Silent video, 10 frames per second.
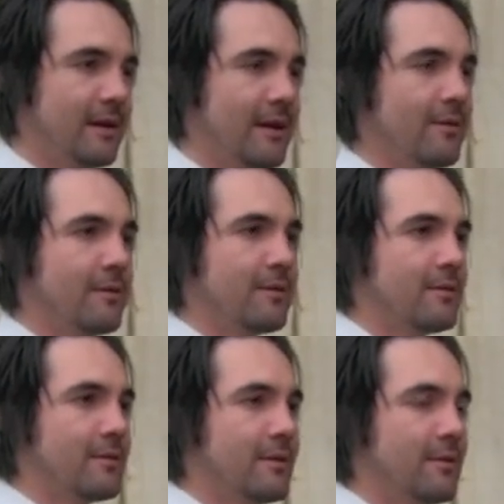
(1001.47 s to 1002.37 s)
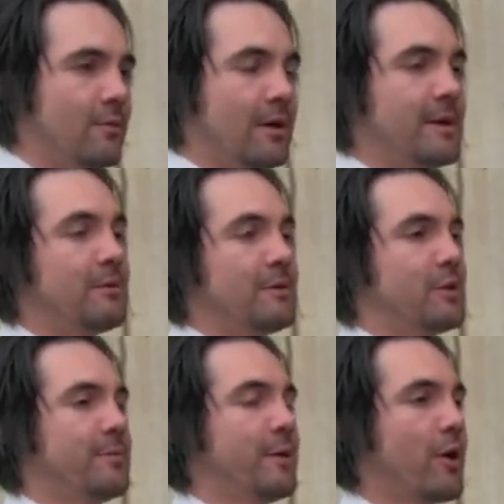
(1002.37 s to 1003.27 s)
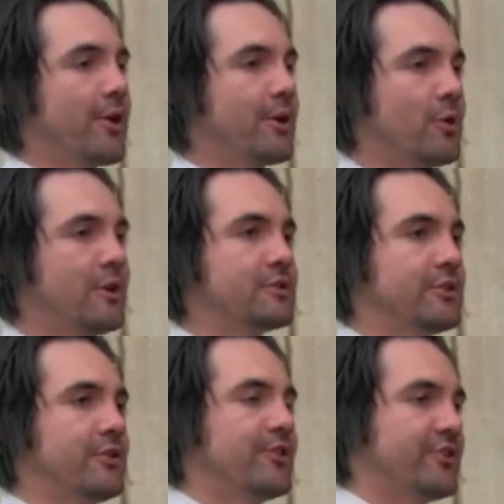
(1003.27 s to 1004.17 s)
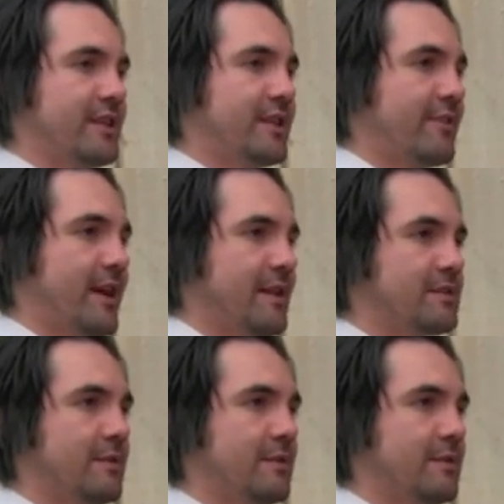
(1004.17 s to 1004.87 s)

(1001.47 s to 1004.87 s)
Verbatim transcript: Um, I mean, would it be wrong and immoral to initiate that violence?